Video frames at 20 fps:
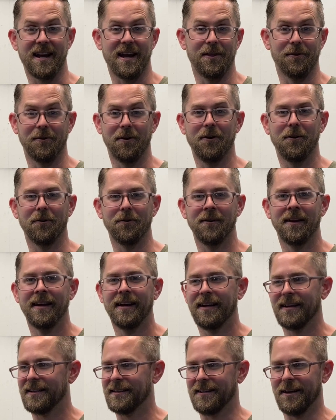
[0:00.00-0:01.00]
of the road,
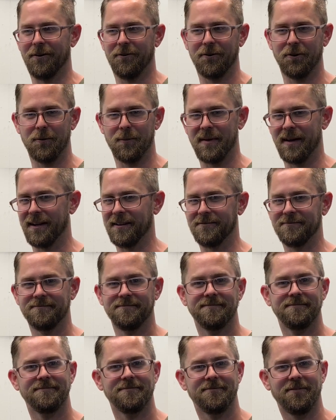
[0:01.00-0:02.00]
you know, it would have been
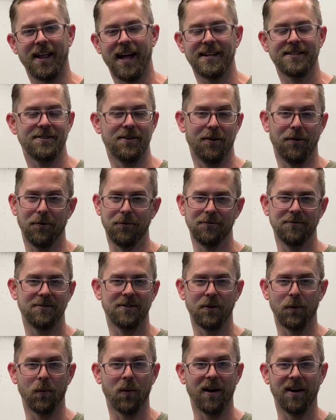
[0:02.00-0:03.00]
flat-toed
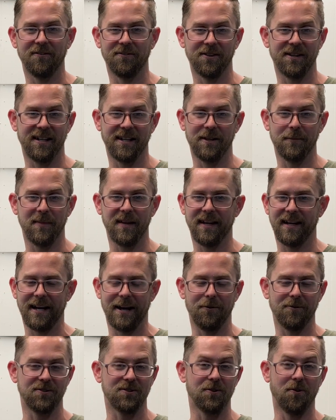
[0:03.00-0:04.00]
to wherever it needed to be, and I
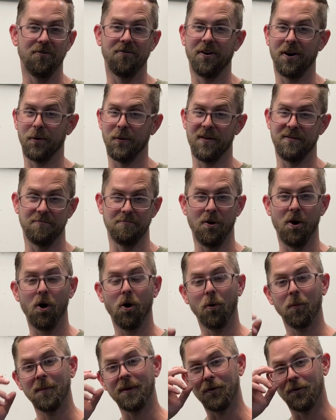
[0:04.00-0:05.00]
was so far away from
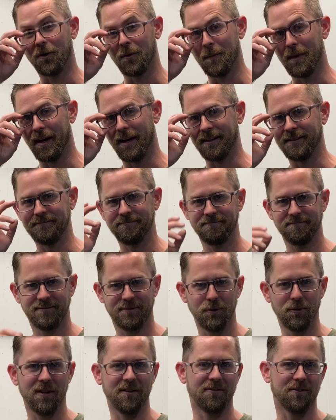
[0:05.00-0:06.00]
home, it would have been
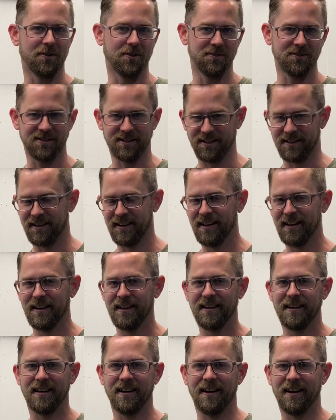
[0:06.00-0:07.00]
too difficult to
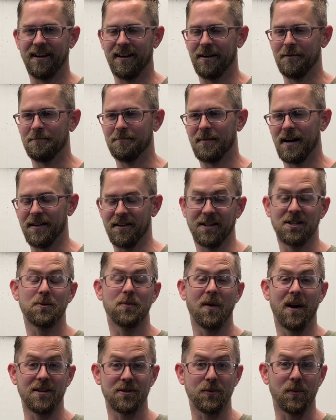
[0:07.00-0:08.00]
on the
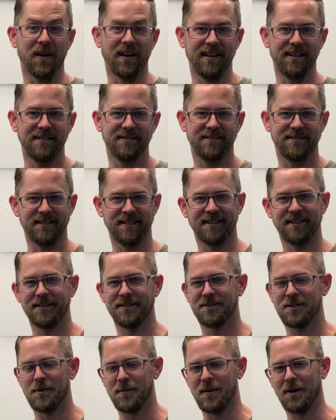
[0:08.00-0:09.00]
expressway
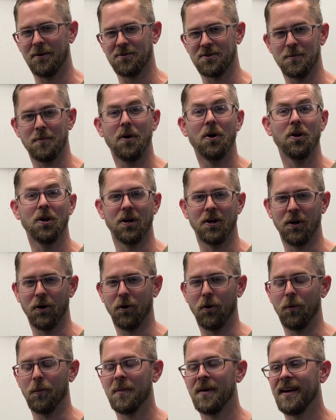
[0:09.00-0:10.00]
to be able to pull it
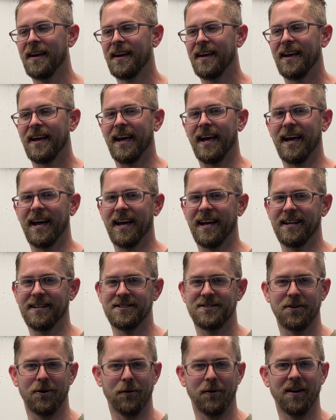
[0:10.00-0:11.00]
home. And
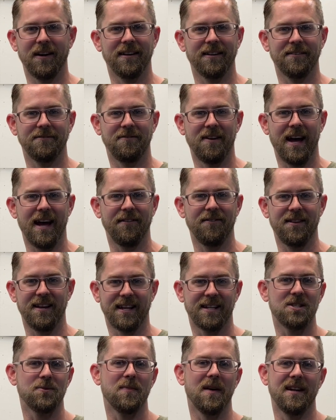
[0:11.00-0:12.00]
so it would have had the
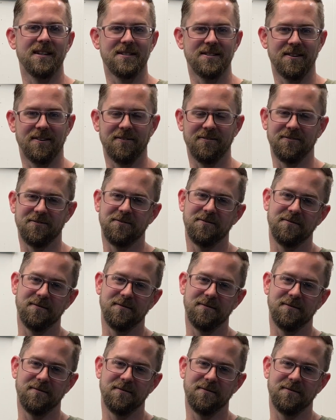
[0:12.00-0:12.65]
expense of